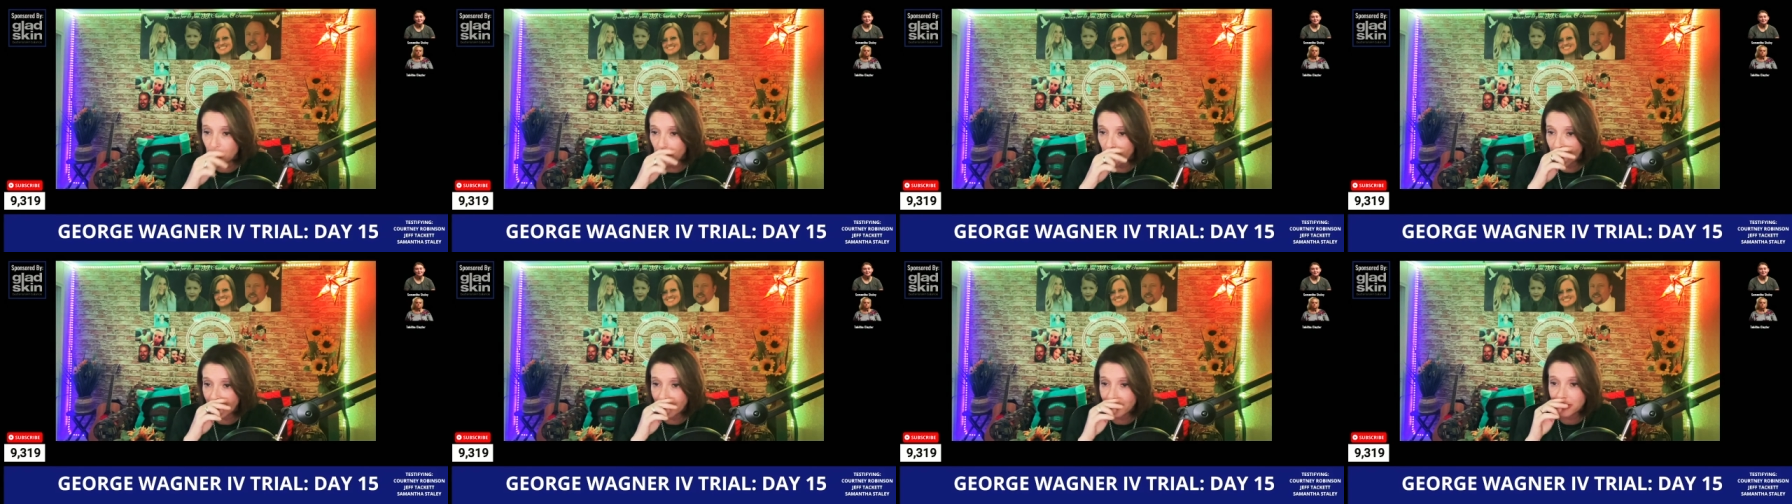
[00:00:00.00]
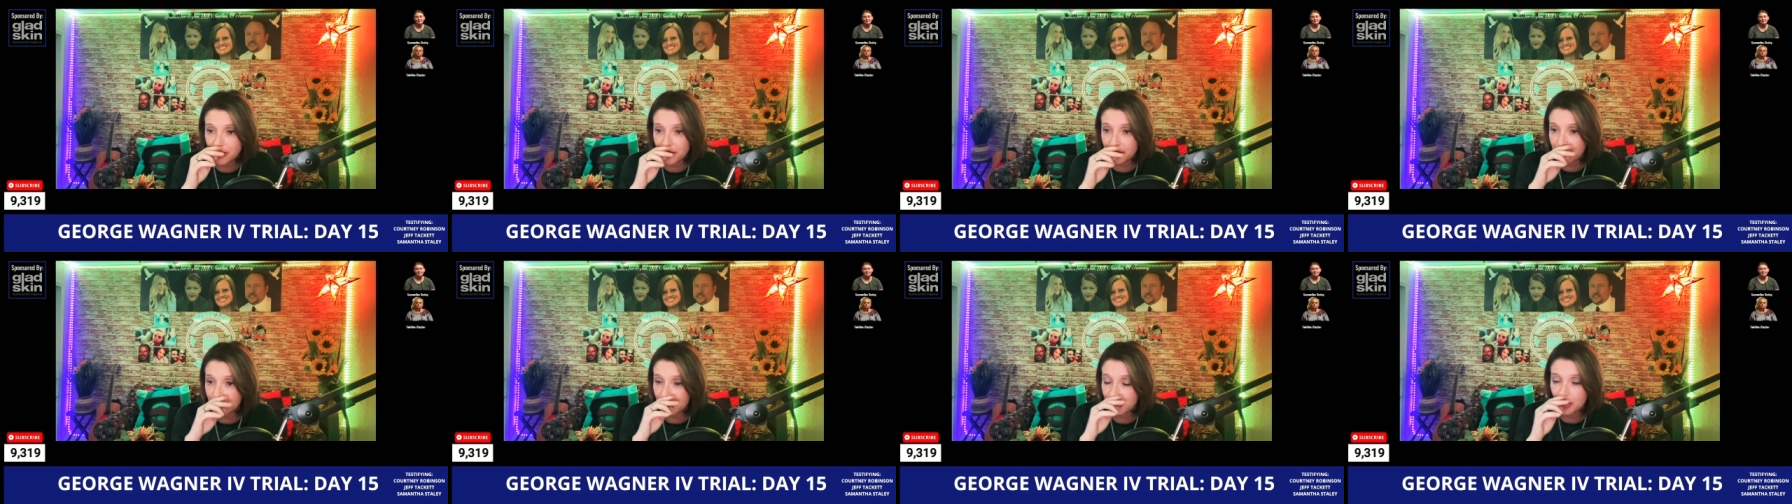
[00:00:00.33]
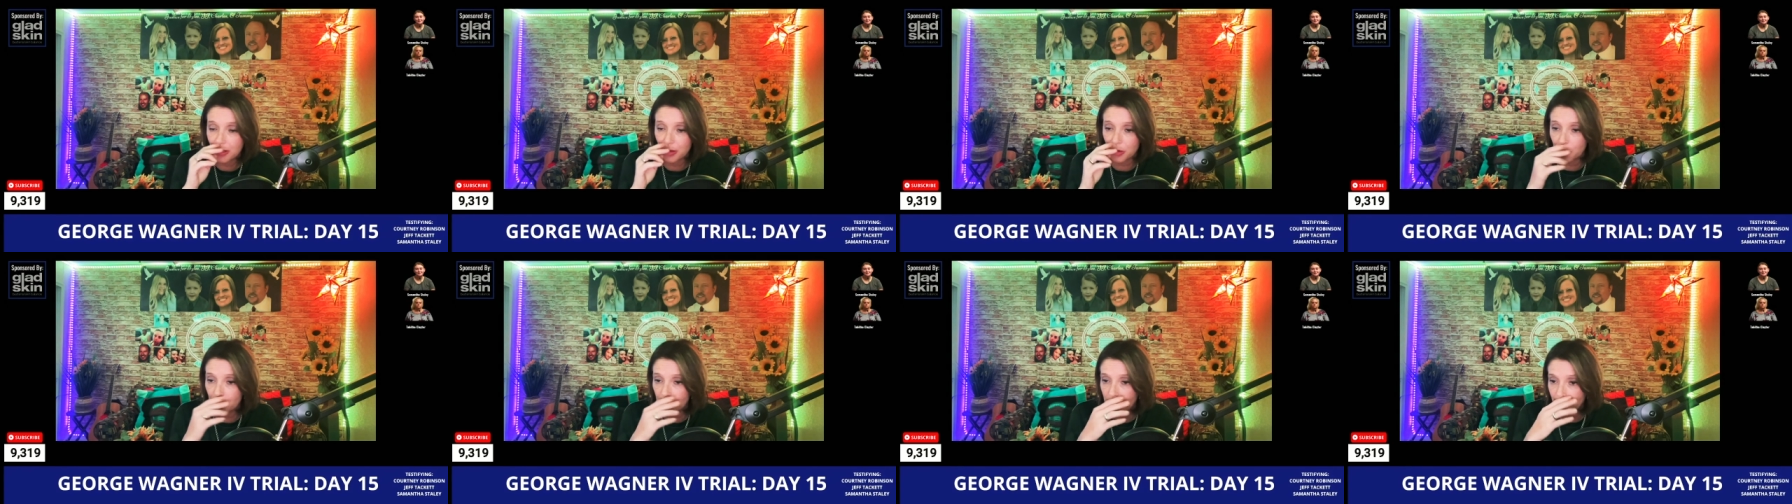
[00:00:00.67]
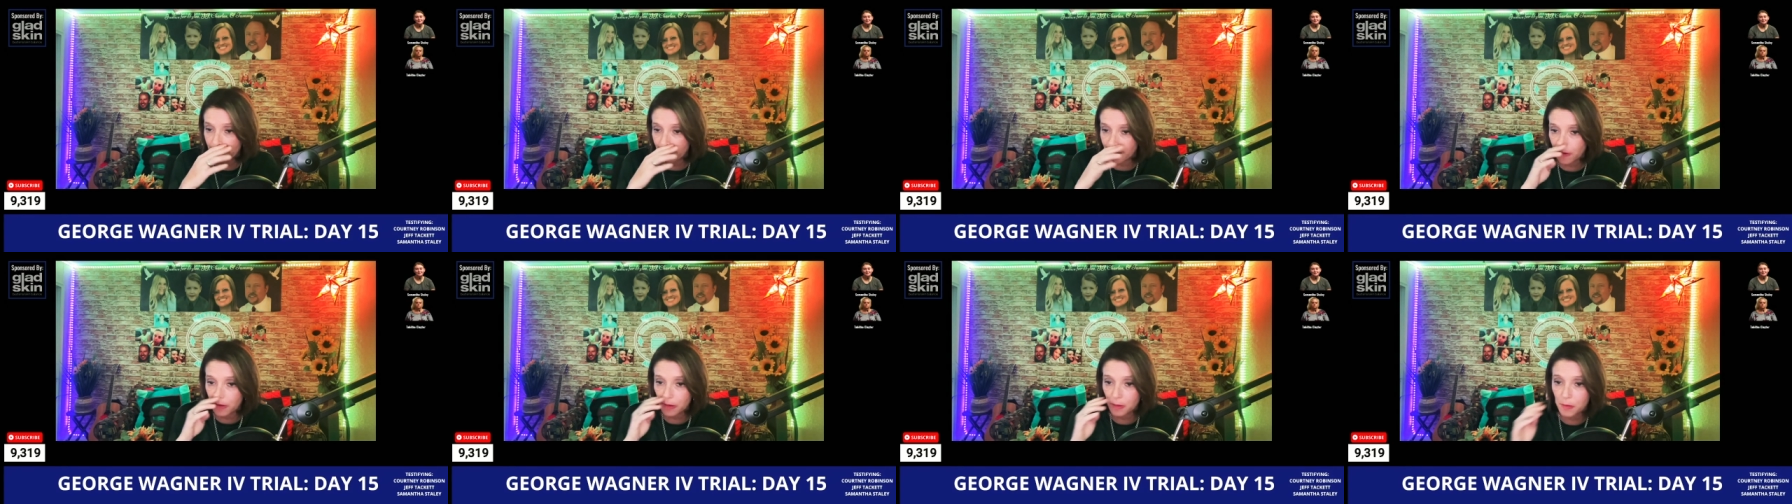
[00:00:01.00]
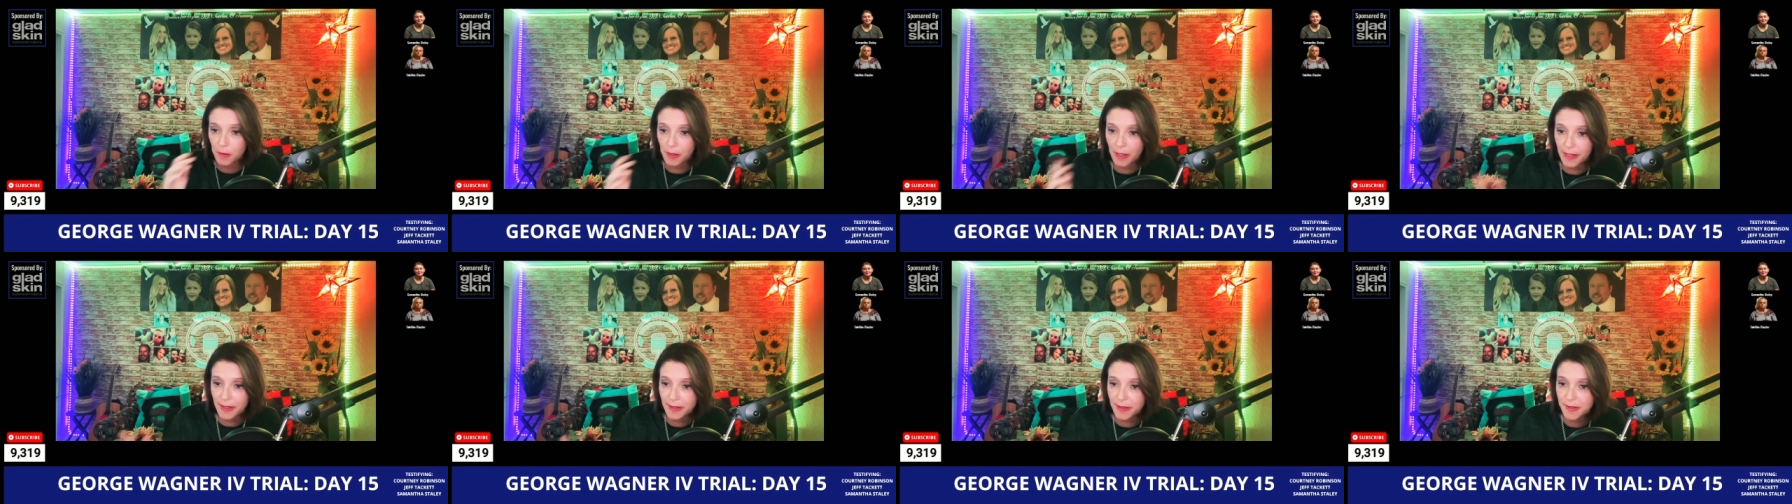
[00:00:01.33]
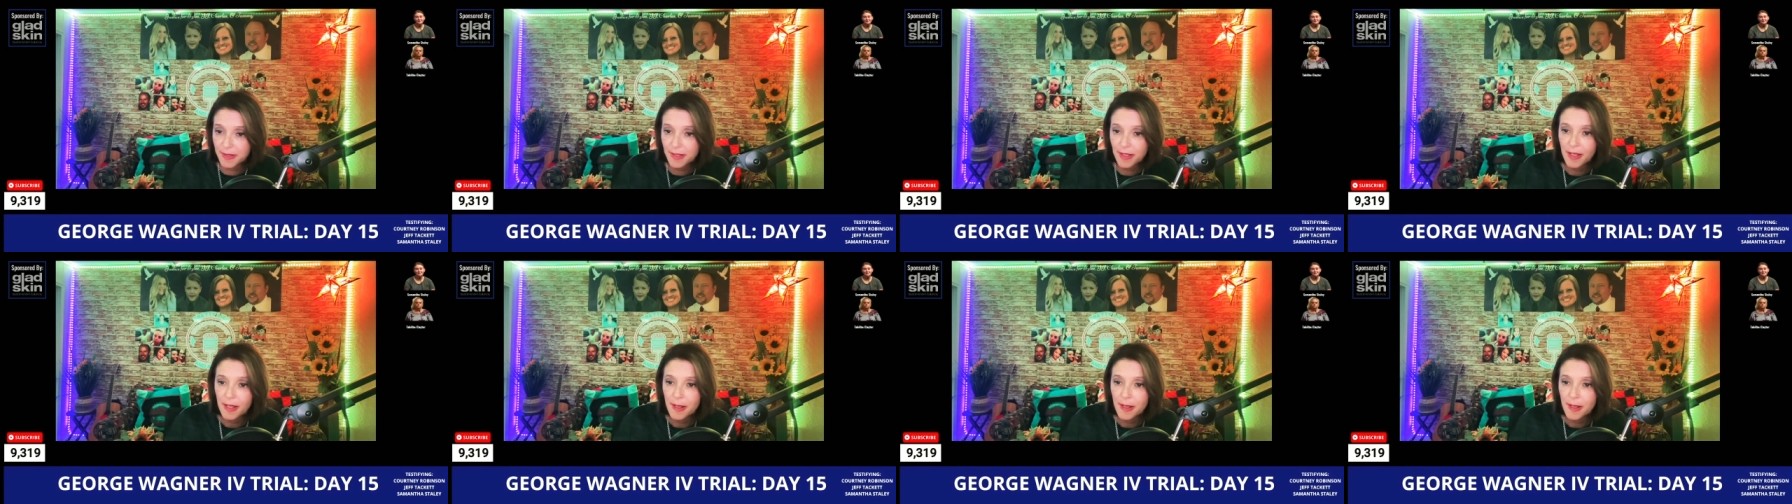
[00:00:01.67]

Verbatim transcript: license or whatever it was.